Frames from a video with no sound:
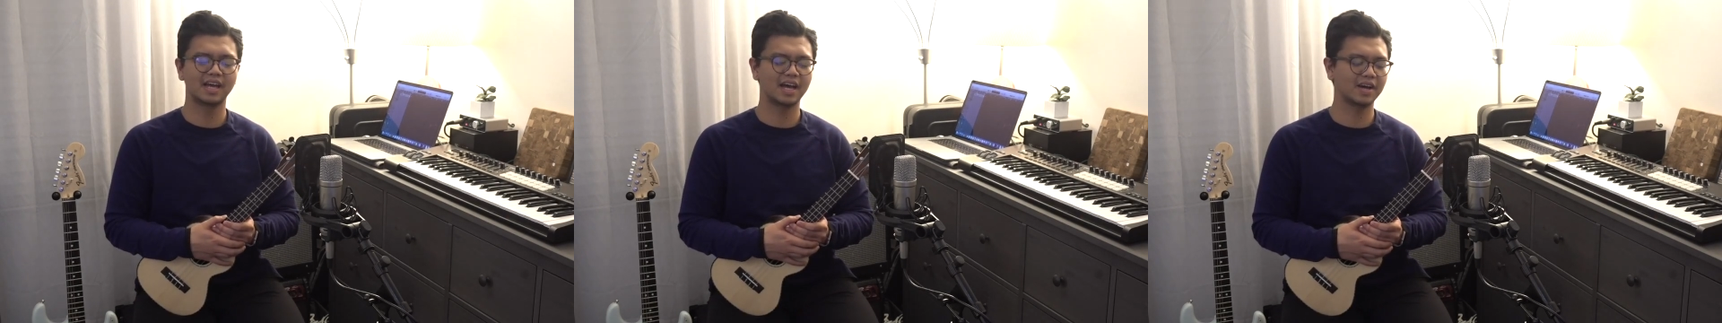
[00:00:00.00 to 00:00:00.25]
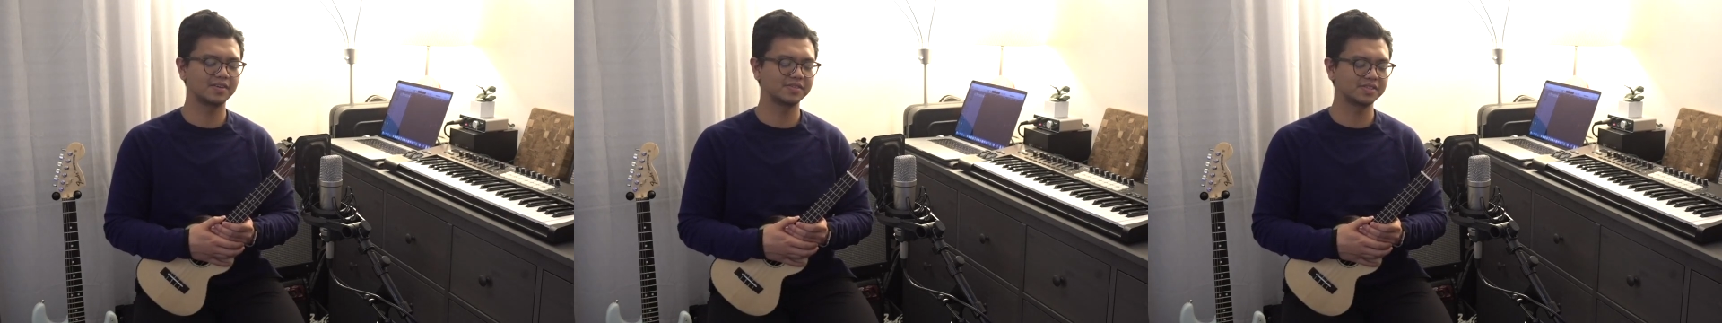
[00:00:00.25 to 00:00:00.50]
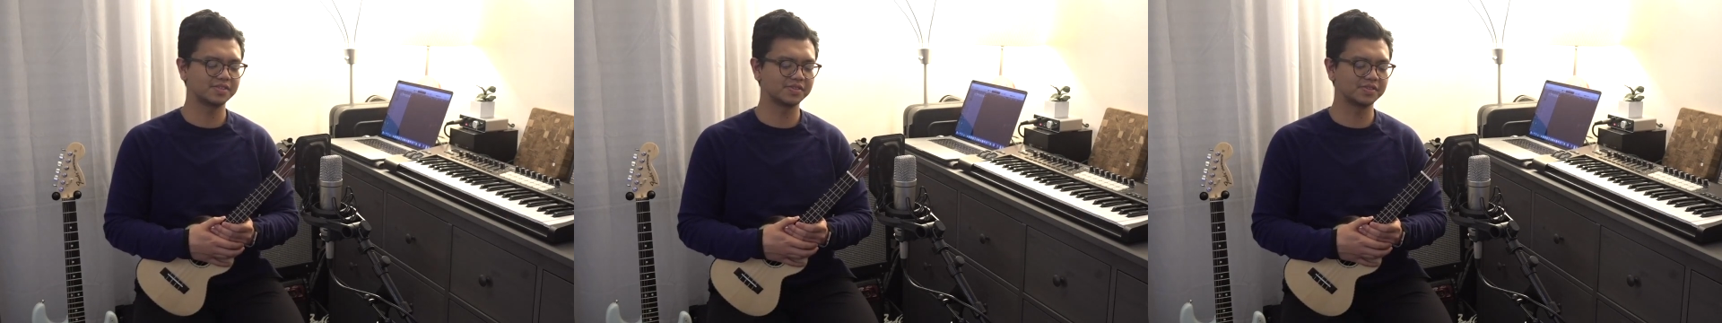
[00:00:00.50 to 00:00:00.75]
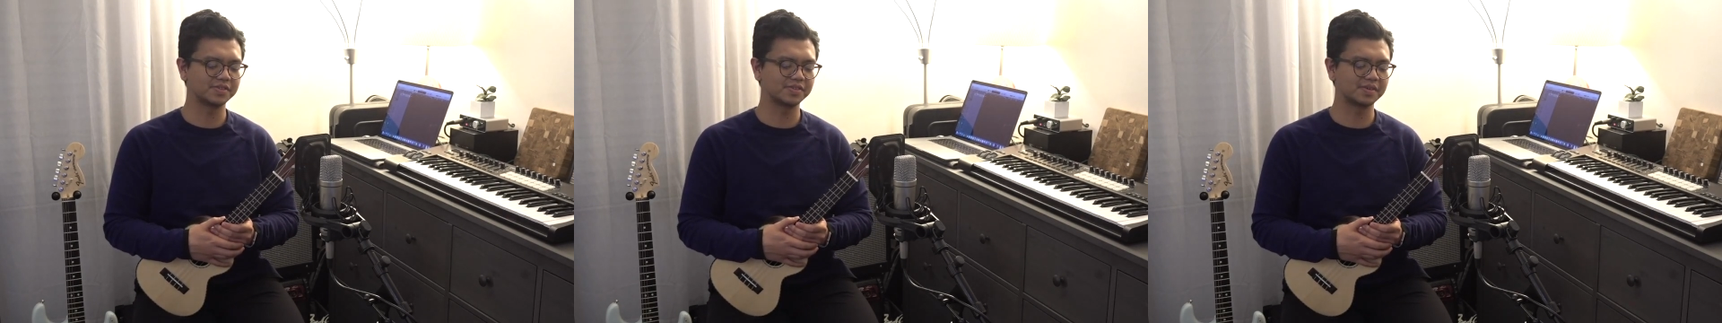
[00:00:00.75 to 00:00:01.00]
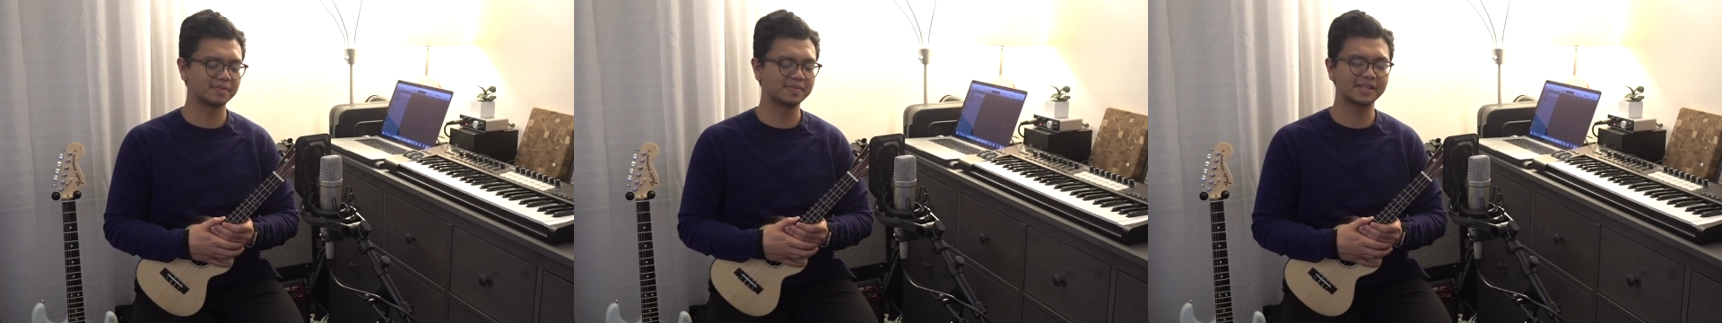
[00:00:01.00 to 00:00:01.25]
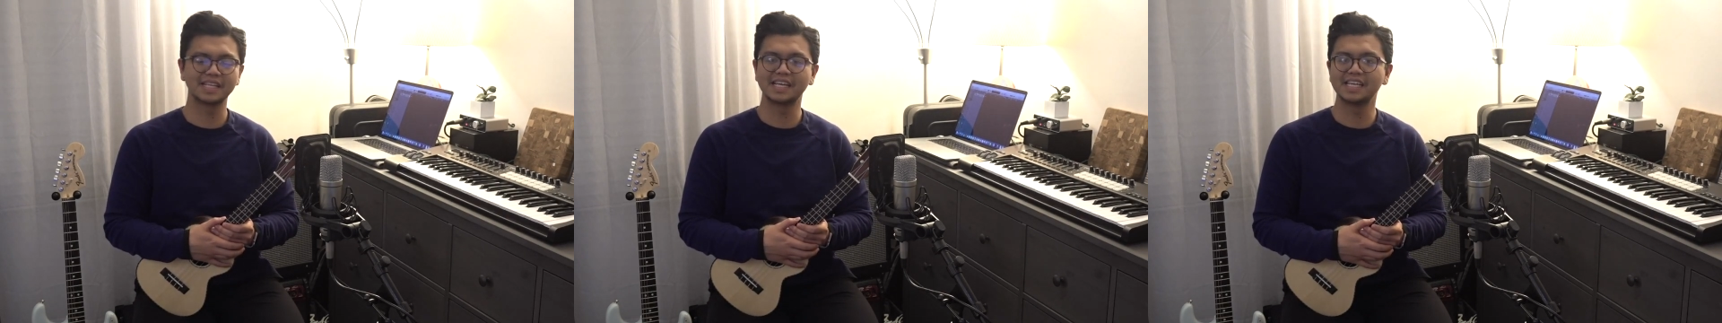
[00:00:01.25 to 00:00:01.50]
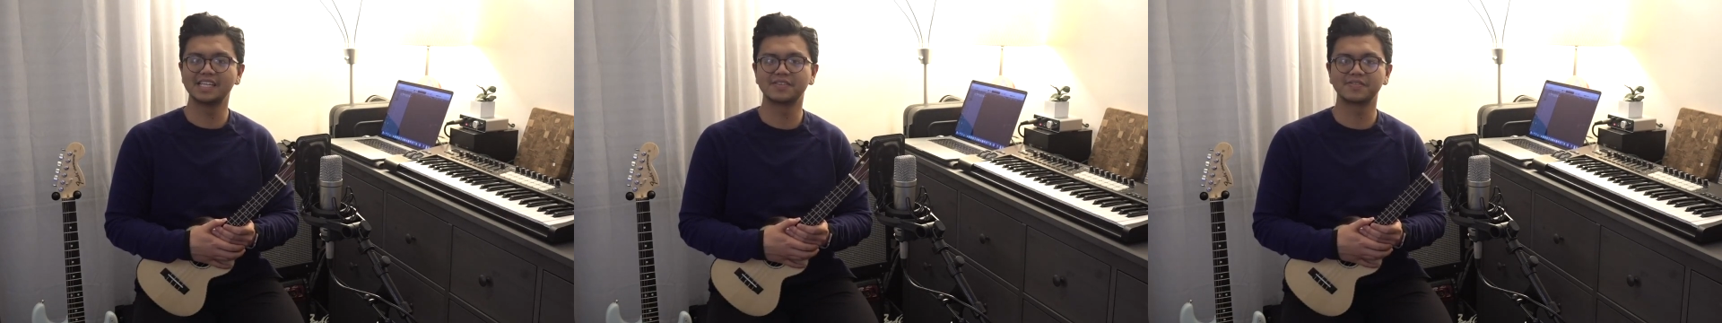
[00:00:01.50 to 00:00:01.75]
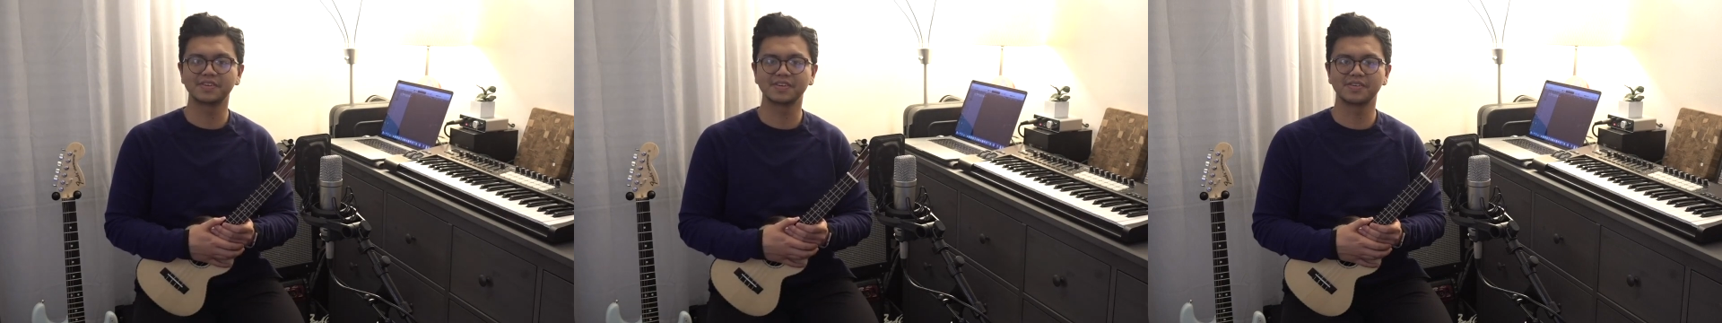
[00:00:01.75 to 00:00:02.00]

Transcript: how to play different